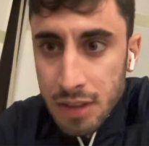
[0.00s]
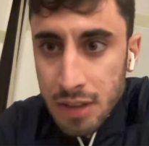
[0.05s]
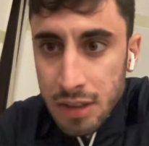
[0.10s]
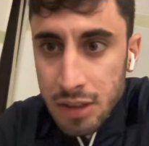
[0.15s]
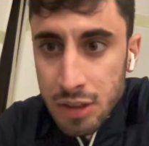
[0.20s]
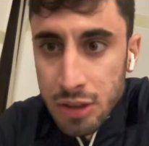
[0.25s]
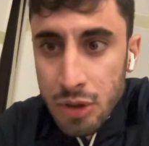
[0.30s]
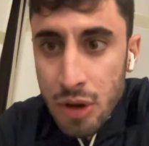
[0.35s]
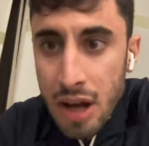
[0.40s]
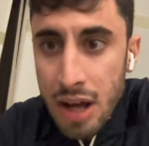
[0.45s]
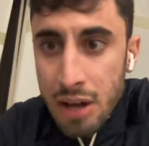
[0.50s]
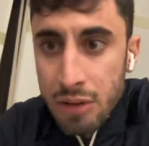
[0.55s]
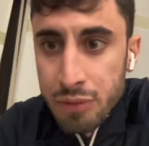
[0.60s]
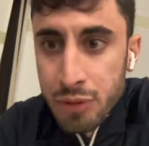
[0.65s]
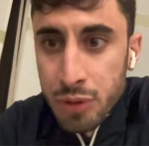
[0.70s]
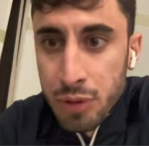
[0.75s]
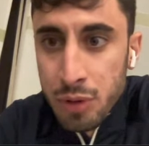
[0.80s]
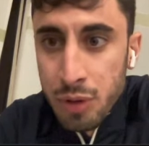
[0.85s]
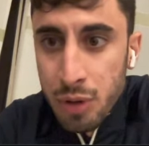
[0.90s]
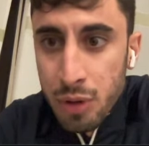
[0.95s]
you have
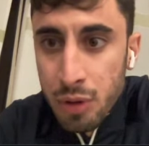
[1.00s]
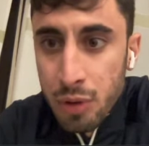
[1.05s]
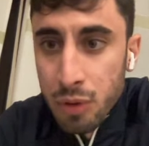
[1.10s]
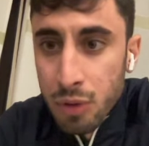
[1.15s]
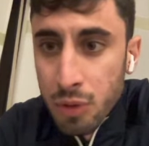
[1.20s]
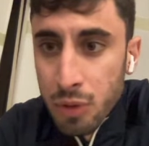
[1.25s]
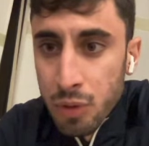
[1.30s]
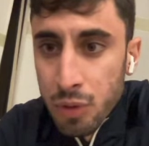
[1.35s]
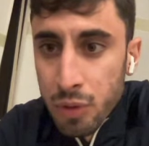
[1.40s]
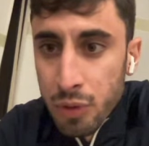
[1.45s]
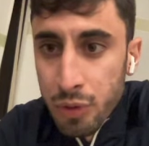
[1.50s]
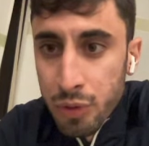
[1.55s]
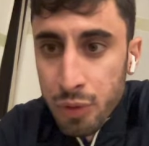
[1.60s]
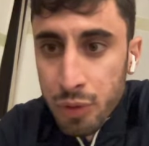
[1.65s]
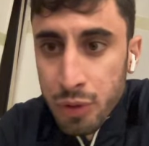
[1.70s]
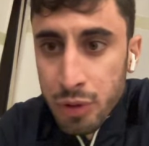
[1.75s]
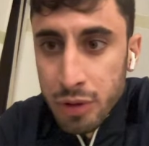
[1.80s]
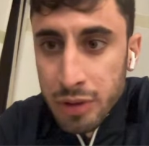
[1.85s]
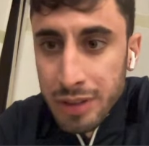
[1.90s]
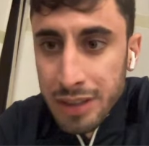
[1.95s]
to go
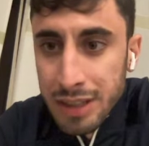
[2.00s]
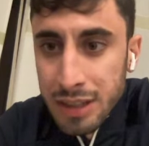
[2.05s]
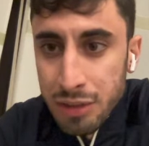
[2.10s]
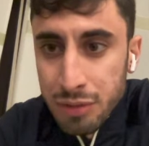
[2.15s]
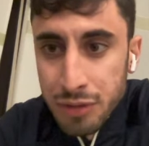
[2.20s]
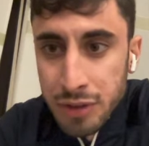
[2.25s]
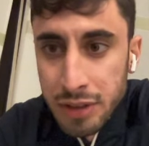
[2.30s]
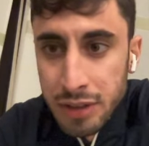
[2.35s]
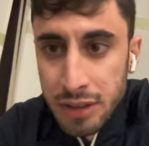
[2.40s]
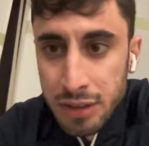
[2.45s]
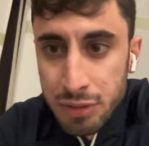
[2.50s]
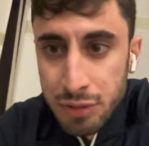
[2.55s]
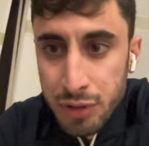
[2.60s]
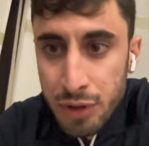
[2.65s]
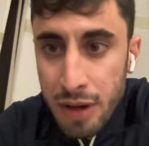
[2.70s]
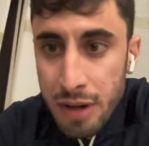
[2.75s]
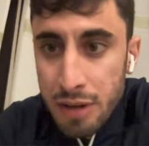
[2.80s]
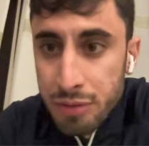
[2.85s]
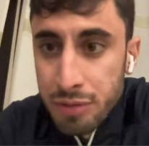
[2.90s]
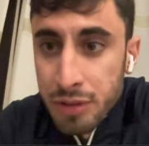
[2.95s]
through your DNFT. If
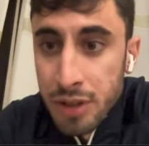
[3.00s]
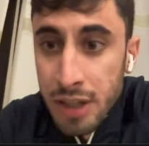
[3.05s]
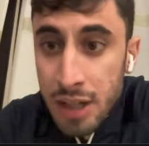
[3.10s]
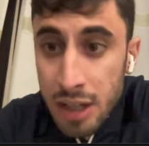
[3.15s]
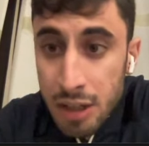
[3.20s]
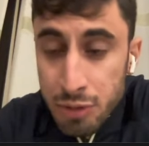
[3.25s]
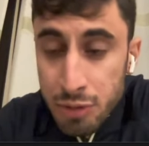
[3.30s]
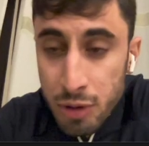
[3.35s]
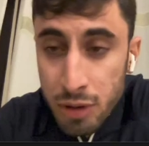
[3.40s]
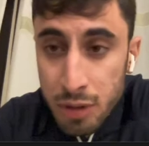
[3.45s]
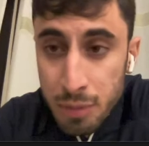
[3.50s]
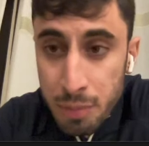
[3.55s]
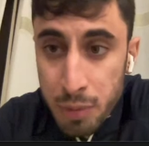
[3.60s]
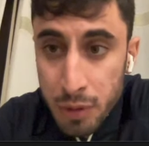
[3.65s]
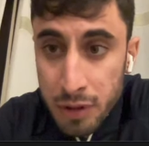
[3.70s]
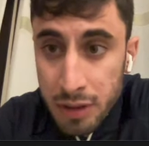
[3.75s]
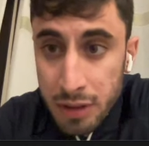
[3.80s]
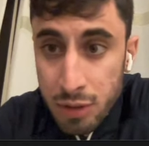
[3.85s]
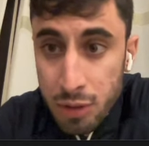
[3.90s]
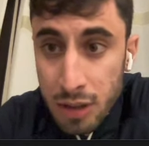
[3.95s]
you want to
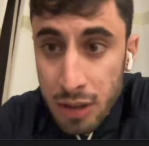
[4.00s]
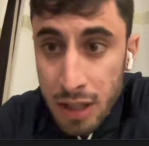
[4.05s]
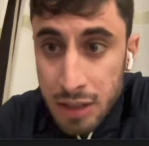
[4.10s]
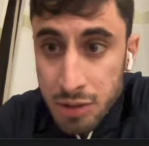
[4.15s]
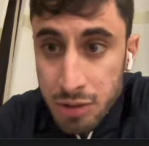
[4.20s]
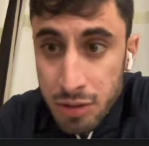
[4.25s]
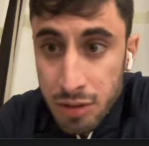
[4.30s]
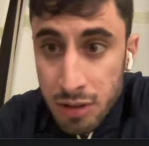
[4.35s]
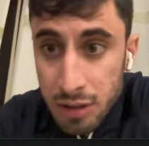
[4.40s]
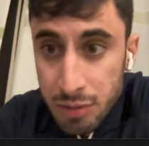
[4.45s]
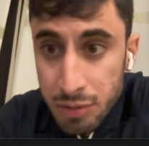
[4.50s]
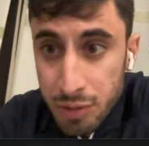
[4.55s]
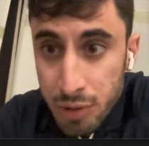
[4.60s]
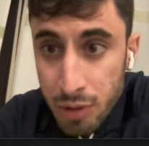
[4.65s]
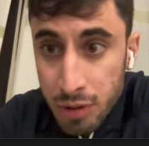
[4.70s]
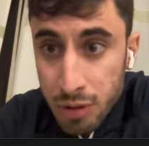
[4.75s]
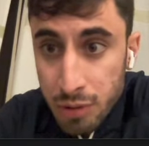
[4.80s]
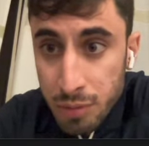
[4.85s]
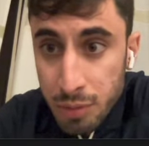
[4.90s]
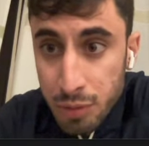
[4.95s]
put in collateral, if you
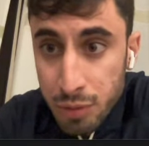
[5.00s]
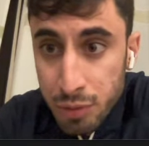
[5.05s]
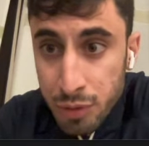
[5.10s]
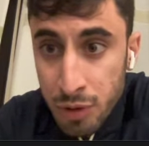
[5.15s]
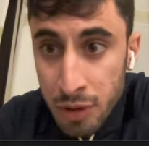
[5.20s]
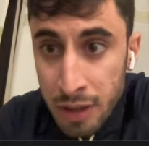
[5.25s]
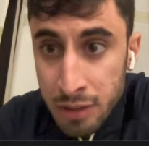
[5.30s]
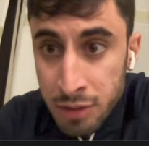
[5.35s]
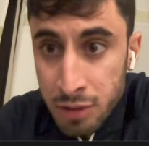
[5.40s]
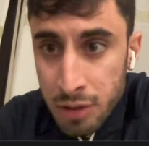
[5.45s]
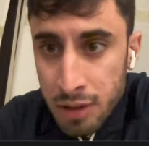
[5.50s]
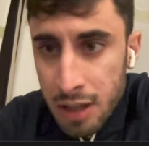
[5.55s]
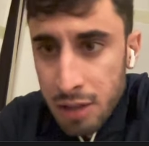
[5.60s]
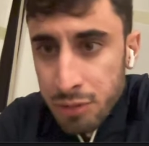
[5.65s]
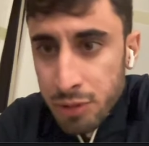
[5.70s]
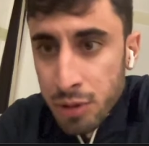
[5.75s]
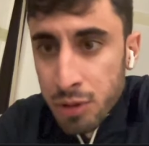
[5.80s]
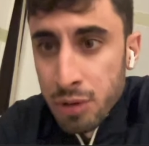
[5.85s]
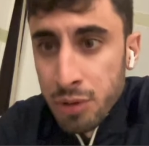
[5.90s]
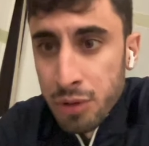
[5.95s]
want to remove collateral, you have
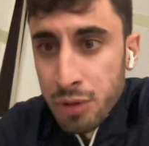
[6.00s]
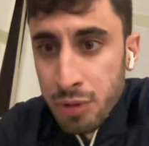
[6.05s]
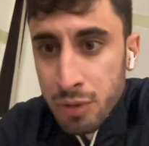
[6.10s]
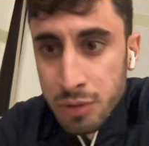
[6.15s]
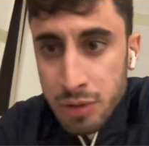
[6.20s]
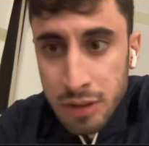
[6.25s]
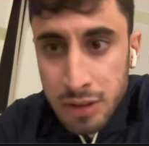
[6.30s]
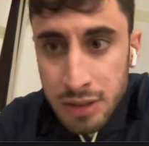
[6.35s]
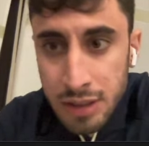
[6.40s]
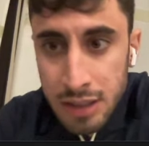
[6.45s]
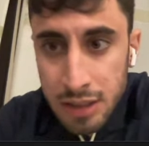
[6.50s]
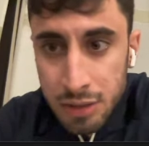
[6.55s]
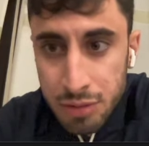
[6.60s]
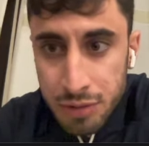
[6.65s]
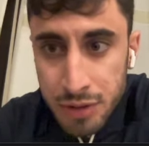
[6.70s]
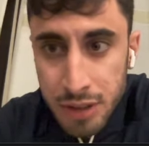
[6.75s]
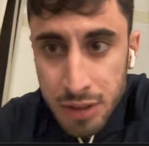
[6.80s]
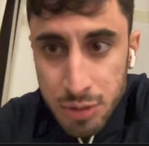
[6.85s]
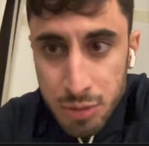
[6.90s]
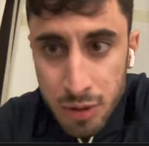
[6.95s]
to go through the
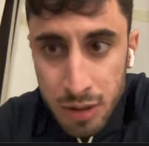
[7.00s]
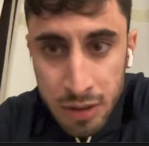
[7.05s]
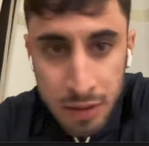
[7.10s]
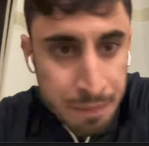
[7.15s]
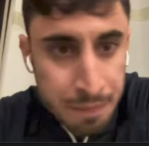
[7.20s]
DNFT as well.